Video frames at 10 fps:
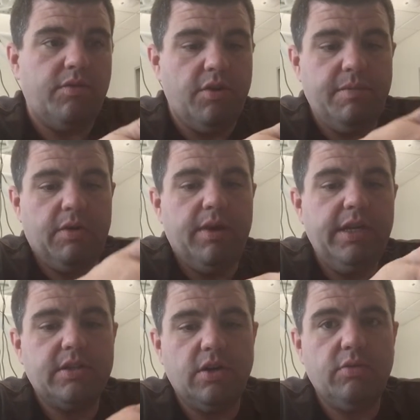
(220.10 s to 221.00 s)
Through my
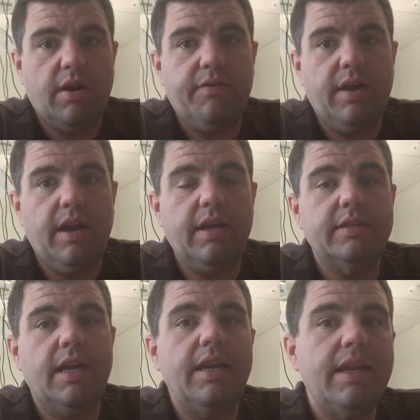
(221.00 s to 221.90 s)
research, what I found out is
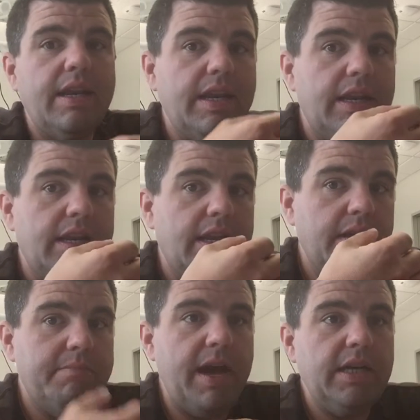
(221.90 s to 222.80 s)
that the
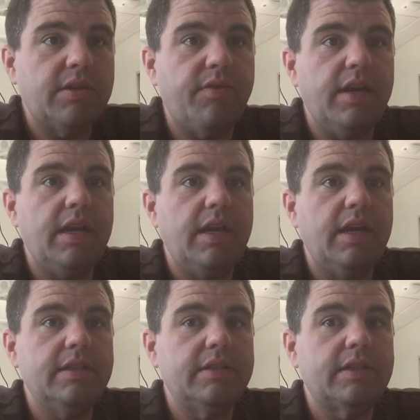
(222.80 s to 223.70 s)
mask fit doesn't
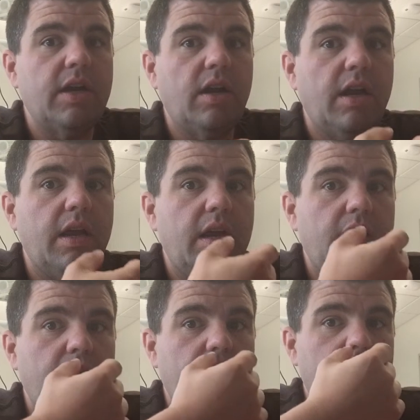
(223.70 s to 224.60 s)

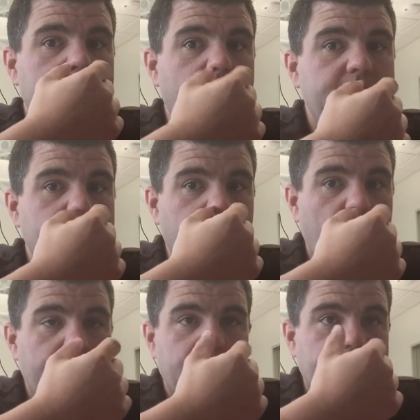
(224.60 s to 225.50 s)
necessarily measure
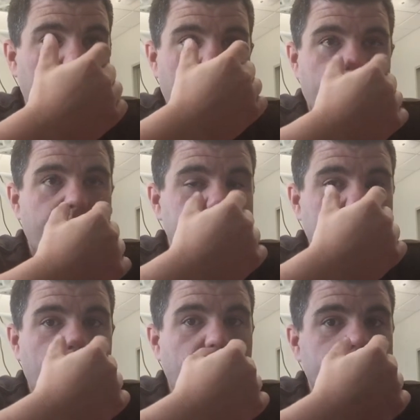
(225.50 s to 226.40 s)
how much air comes
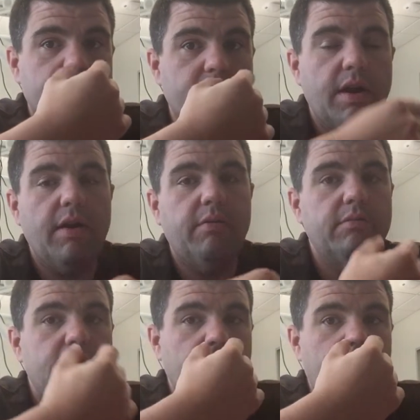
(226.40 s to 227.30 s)
out just around
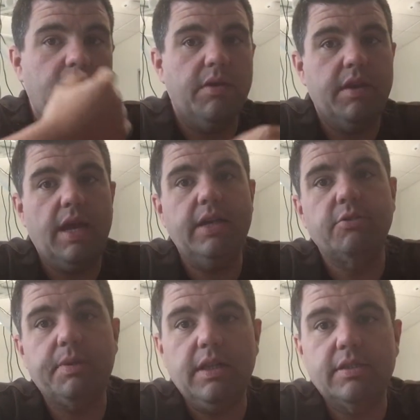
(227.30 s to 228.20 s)
where the
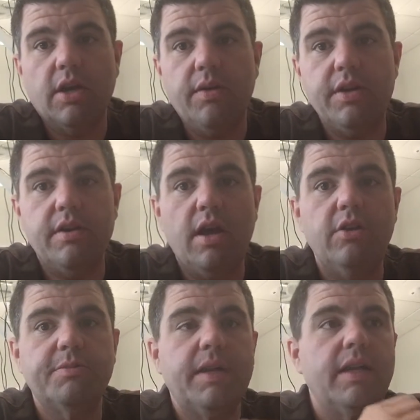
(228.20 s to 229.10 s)
nasal pillows go in your
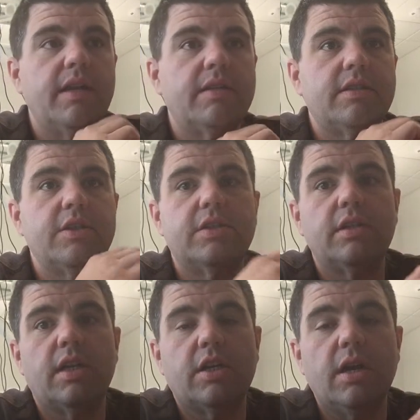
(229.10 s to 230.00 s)
nose, but it just
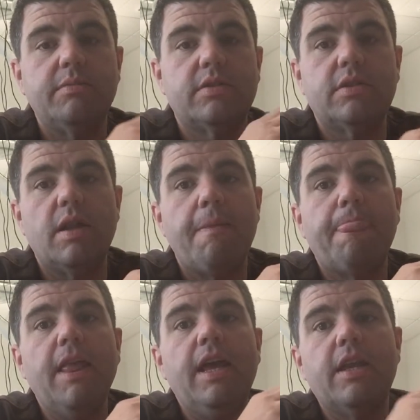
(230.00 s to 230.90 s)

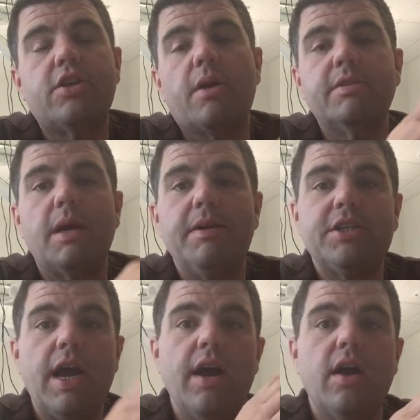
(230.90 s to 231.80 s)
determines how much
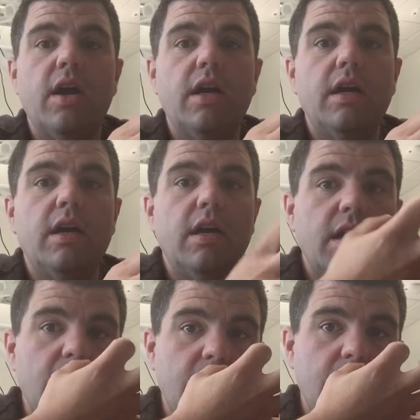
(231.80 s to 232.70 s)
air
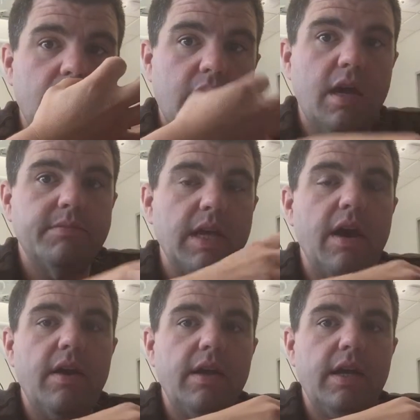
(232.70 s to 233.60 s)
comes
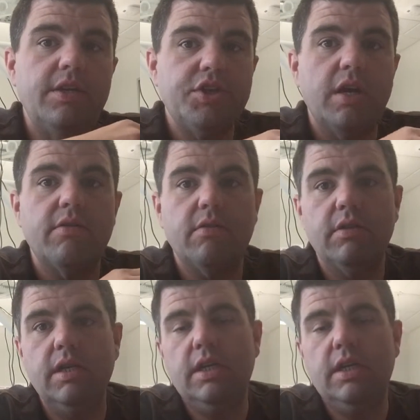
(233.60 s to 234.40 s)
out in general.